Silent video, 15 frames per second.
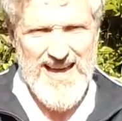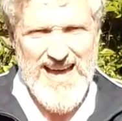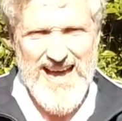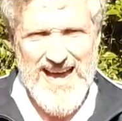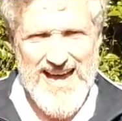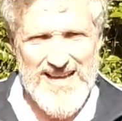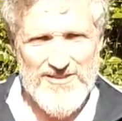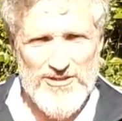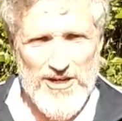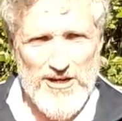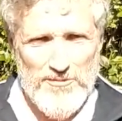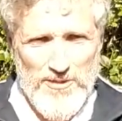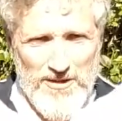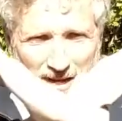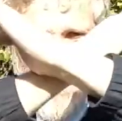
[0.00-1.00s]
hands
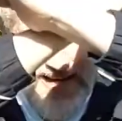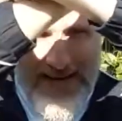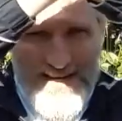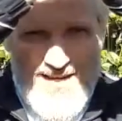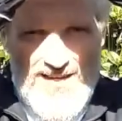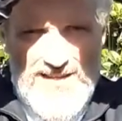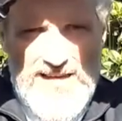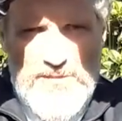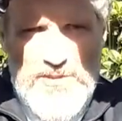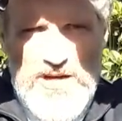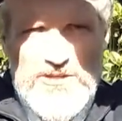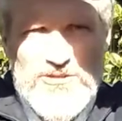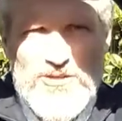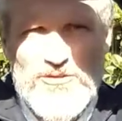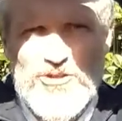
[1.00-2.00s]
open, they're
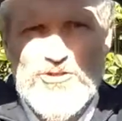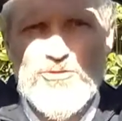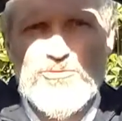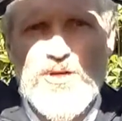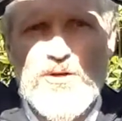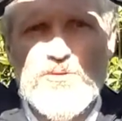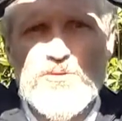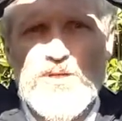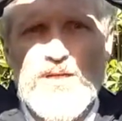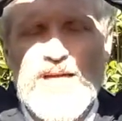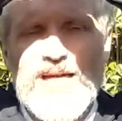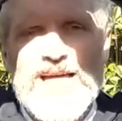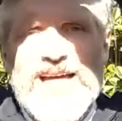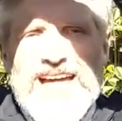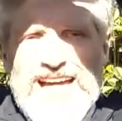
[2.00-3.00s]
based on the shuto-uki,
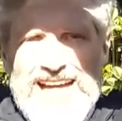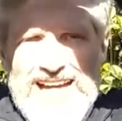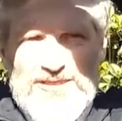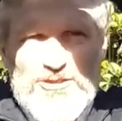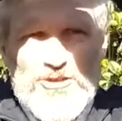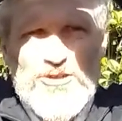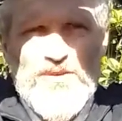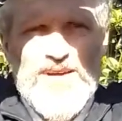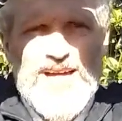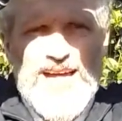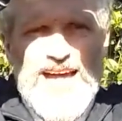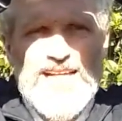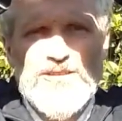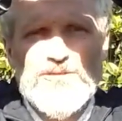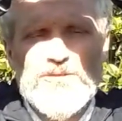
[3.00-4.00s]
and the sort of
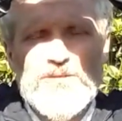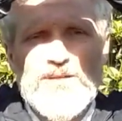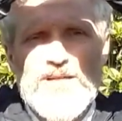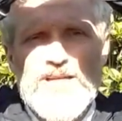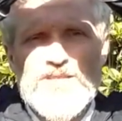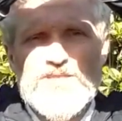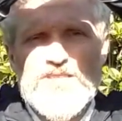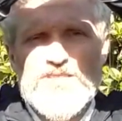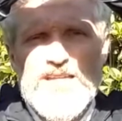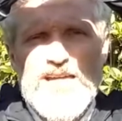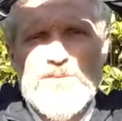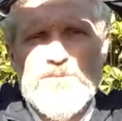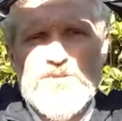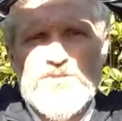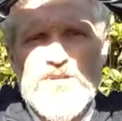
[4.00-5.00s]
angle is the
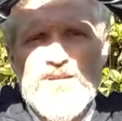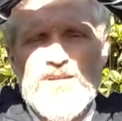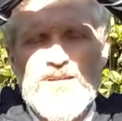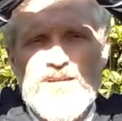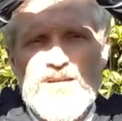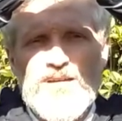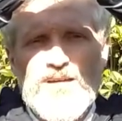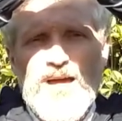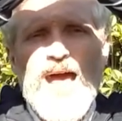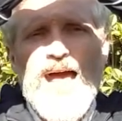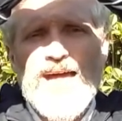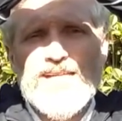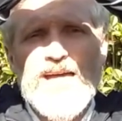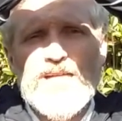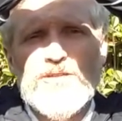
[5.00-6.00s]
same as
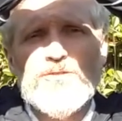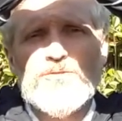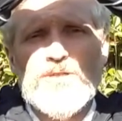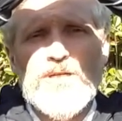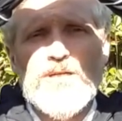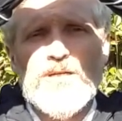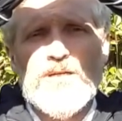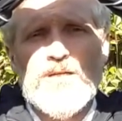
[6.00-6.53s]
age-uki,